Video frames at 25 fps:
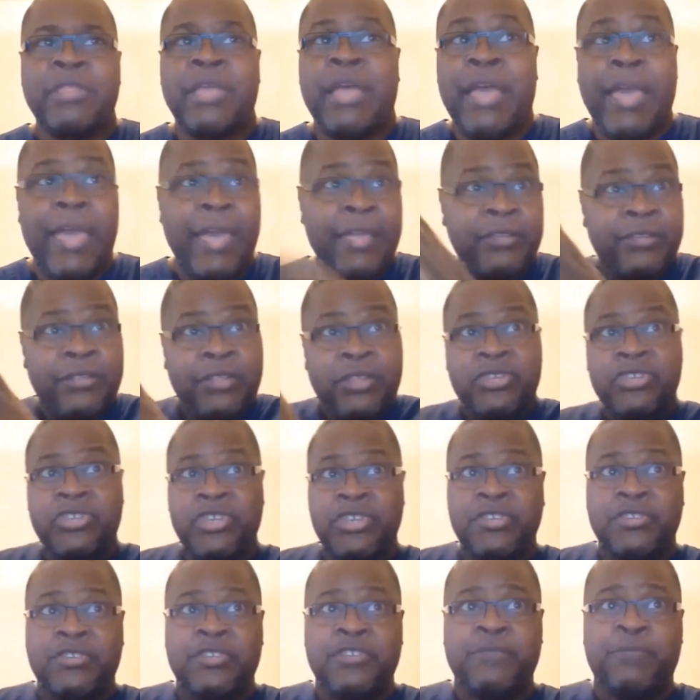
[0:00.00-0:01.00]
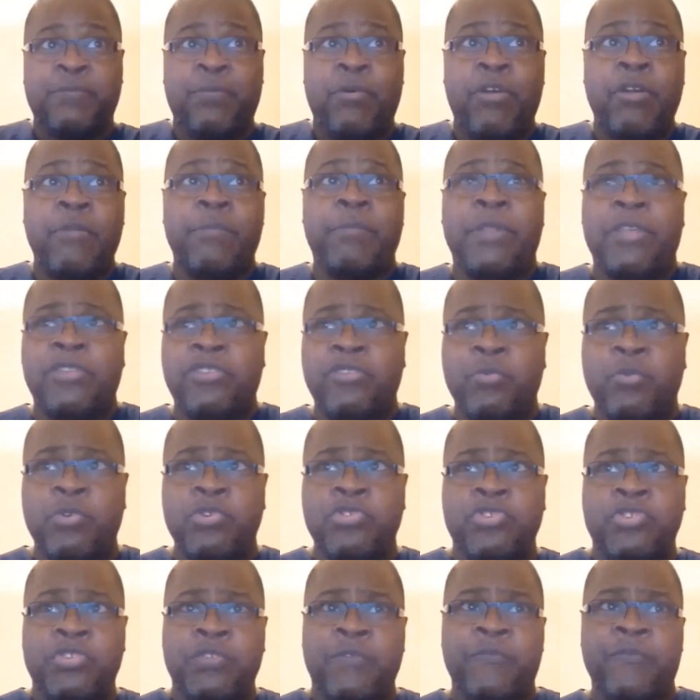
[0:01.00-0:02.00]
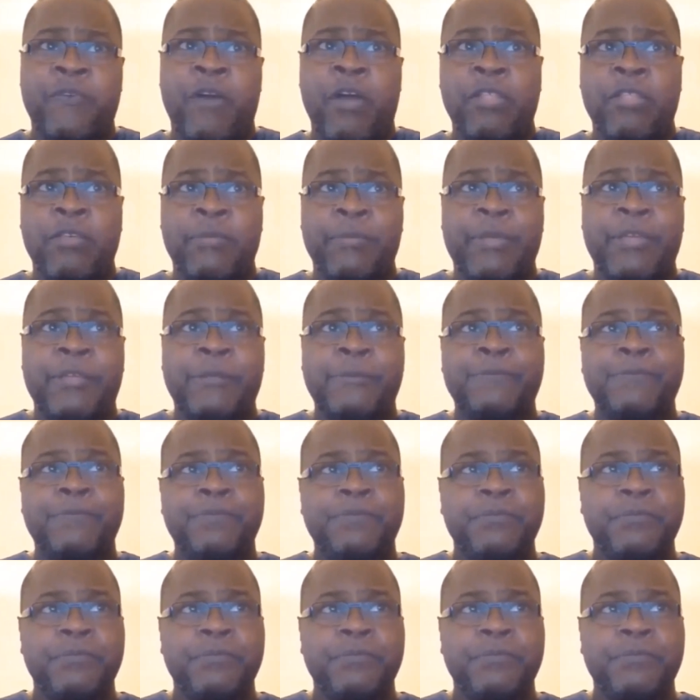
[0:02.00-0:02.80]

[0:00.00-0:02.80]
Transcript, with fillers: Now, I added the Jesus part, but I just want you to follow me.